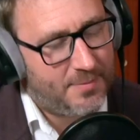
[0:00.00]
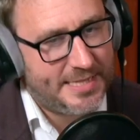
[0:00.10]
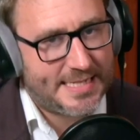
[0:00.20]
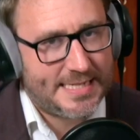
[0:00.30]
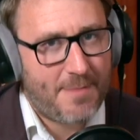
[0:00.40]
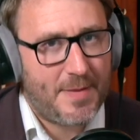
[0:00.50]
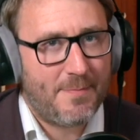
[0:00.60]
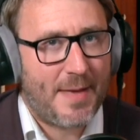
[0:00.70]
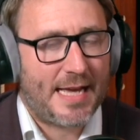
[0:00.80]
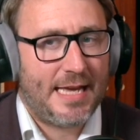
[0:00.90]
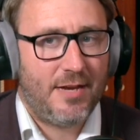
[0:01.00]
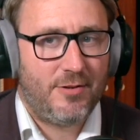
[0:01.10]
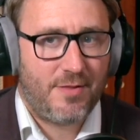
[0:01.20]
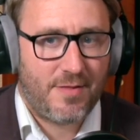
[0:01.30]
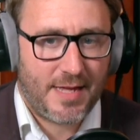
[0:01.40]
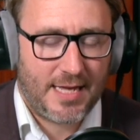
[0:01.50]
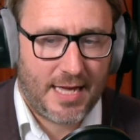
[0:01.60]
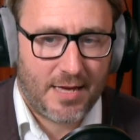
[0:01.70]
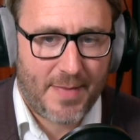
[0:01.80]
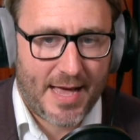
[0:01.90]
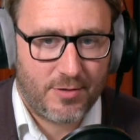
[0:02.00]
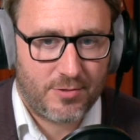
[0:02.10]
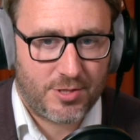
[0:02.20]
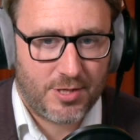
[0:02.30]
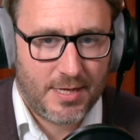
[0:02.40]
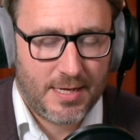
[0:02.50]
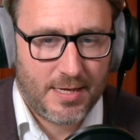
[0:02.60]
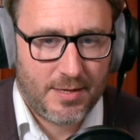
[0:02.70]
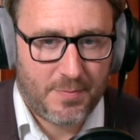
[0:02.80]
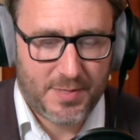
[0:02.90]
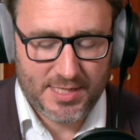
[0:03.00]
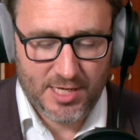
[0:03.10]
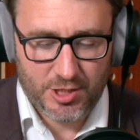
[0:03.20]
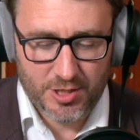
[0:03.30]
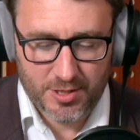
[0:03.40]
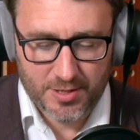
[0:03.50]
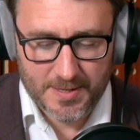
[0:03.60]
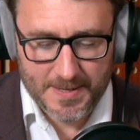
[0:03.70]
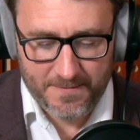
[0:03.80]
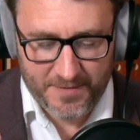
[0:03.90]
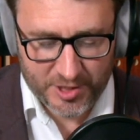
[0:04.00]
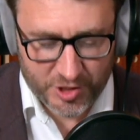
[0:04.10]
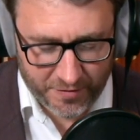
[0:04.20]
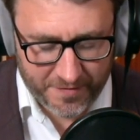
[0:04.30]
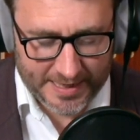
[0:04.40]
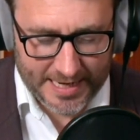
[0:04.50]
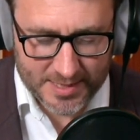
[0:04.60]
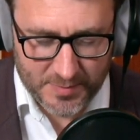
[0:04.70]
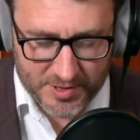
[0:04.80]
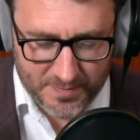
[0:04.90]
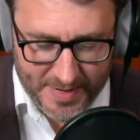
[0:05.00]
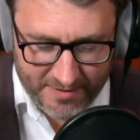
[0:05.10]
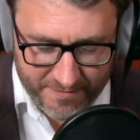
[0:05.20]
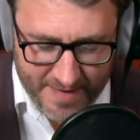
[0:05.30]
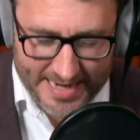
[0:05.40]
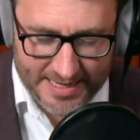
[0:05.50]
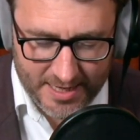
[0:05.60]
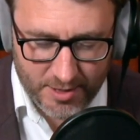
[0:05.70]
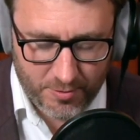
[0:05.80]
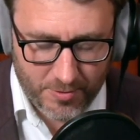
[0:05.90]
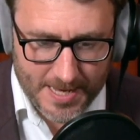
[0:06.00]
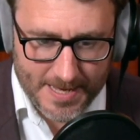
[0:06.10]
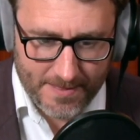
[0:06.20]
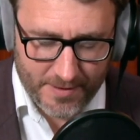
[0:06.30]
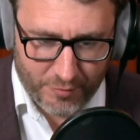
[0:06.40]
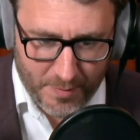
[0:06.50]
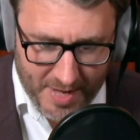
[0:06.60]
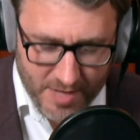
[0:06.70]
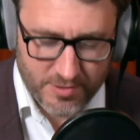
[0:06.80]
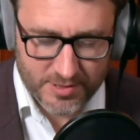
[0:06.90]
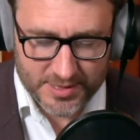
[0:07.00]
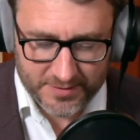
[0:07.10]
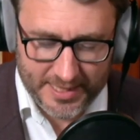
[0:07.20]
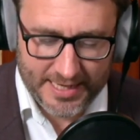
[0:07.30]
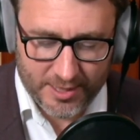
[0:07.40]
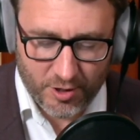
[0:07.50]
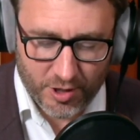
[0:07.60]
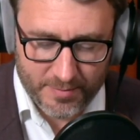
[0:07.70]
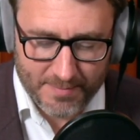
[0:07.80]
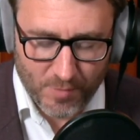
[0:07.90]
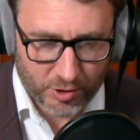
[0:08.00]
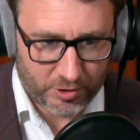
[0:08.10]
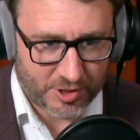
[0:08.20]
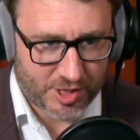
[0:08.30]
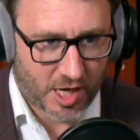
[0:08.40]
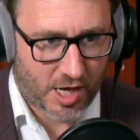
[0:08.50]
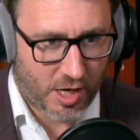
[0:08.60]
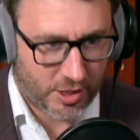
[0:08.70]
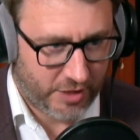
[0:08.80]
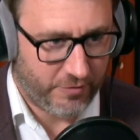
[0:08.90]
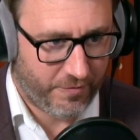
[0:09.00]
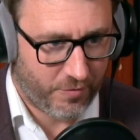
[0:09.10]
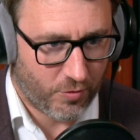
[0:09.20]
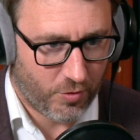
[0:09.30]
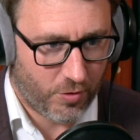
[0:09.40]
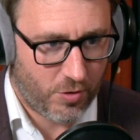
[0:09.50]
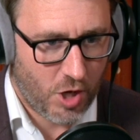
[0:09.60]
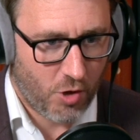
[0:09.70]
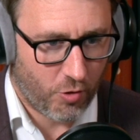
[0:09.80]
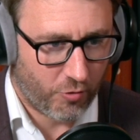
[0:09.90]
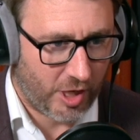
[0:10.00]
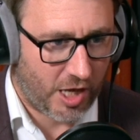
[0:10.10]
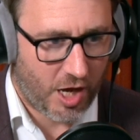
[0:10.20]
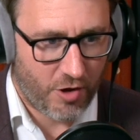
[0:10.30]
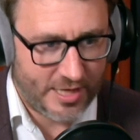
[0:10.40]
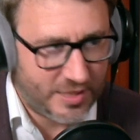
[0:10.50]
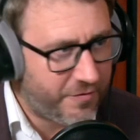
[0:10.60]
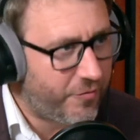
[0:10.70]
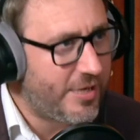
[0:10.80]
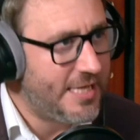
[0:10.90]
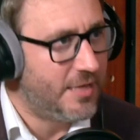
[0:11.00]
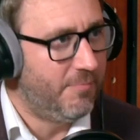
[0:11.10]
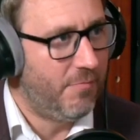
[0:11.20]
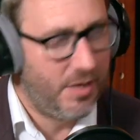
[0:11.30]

mean, stepping back here and thinking about the position philosophically, I suppose the big value that proponents of gig economy models argue for or rely on is freedom,